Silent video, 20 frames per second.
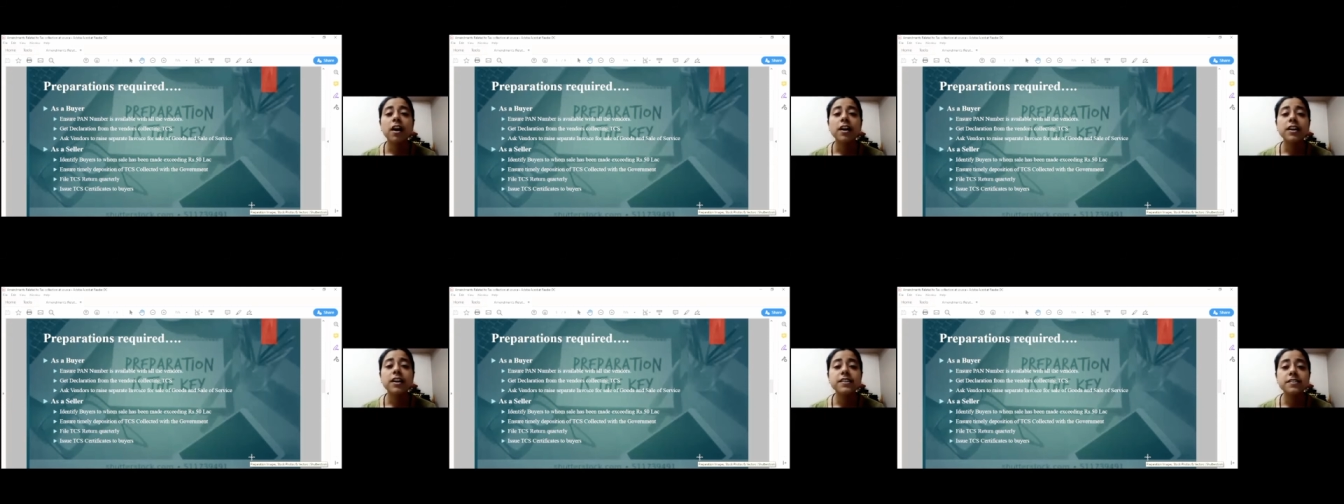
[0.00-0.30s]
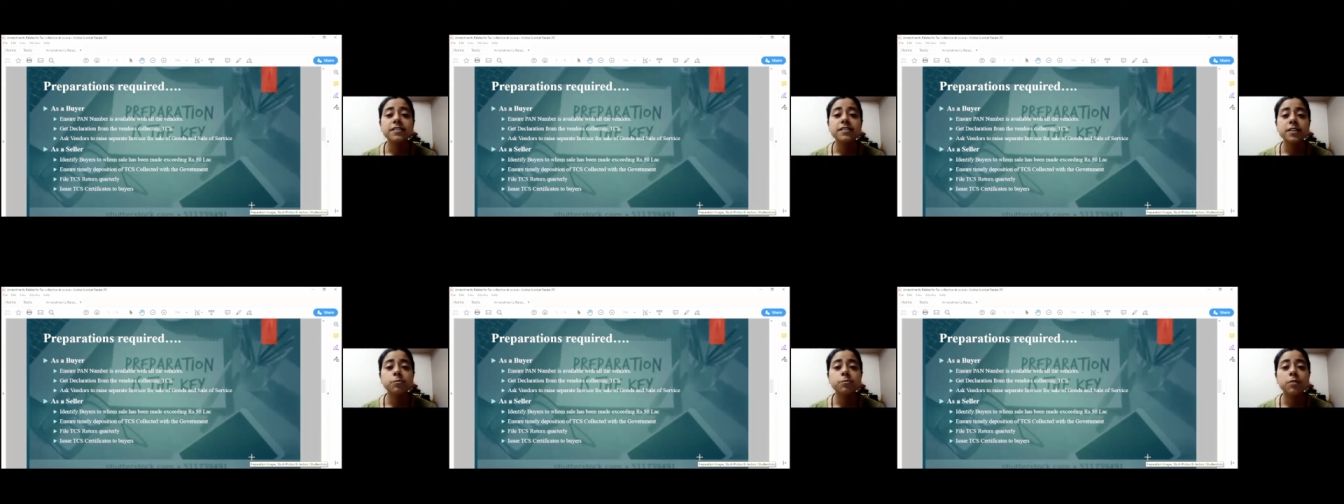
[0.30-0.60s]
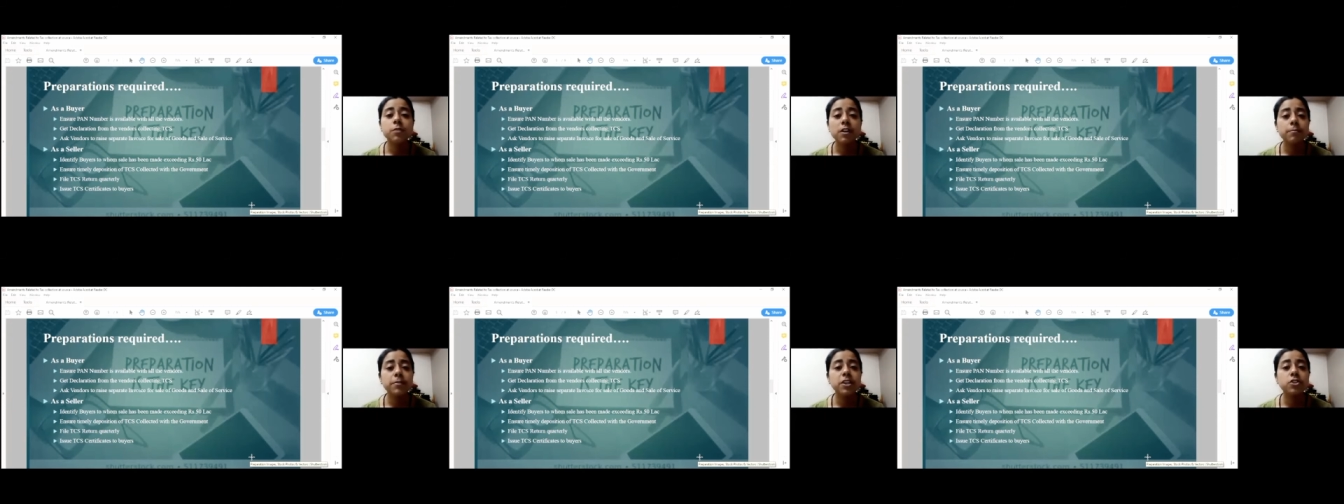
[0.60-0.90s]
TCS
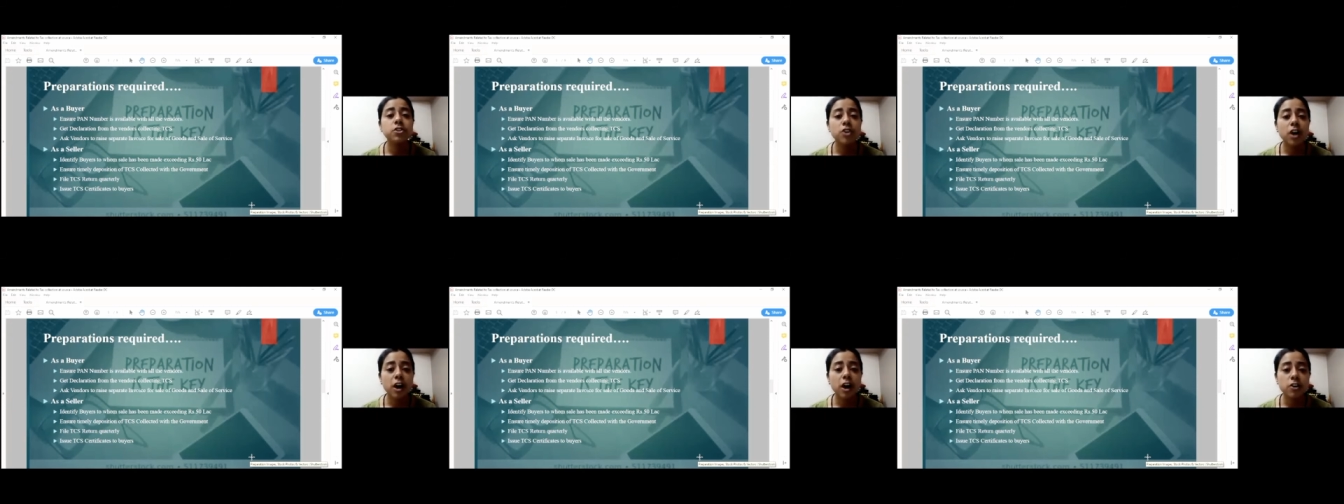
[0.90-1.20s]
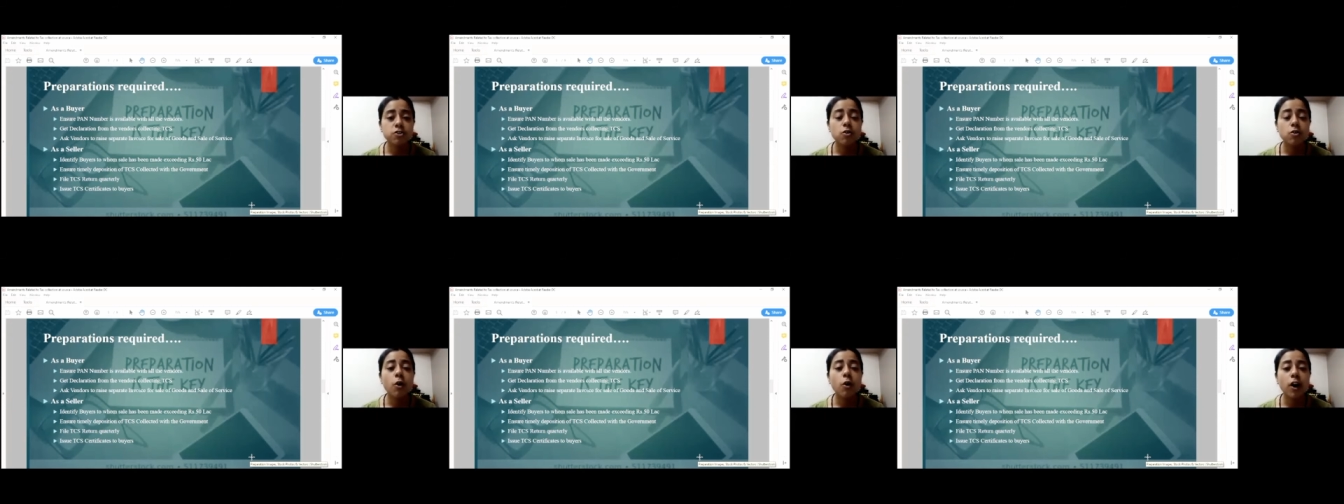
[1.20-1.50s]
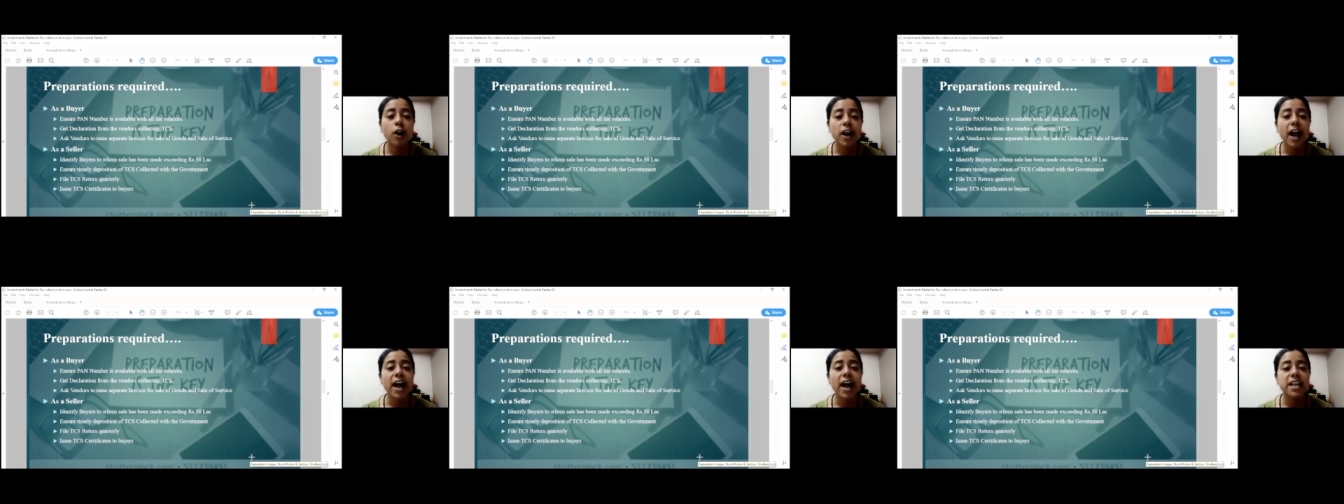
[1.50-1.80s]
will be charged
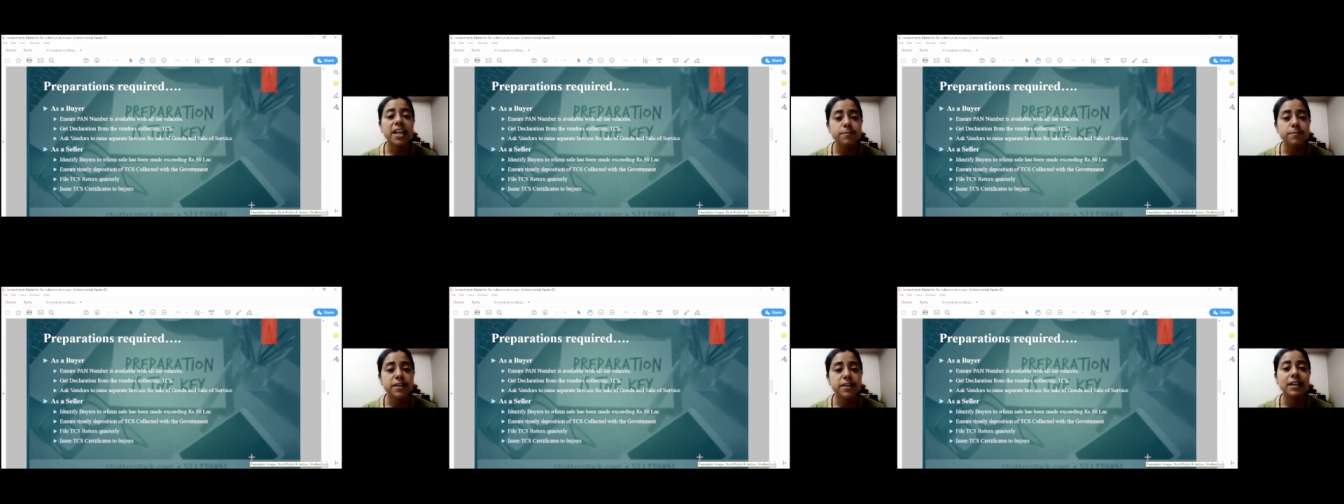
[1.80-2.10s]
or has